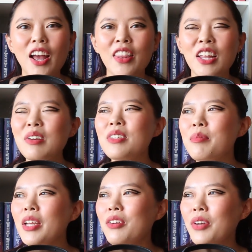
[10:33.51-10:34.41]
They lose
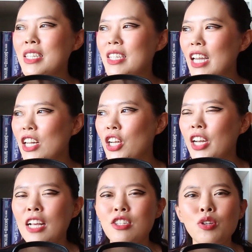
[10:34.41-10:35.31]
something in translation,
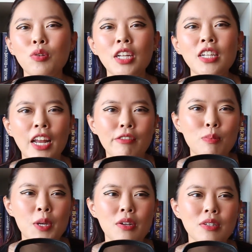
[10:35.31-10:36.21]
and so you need native
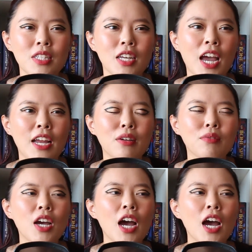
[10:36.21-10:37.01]
speakers to kind of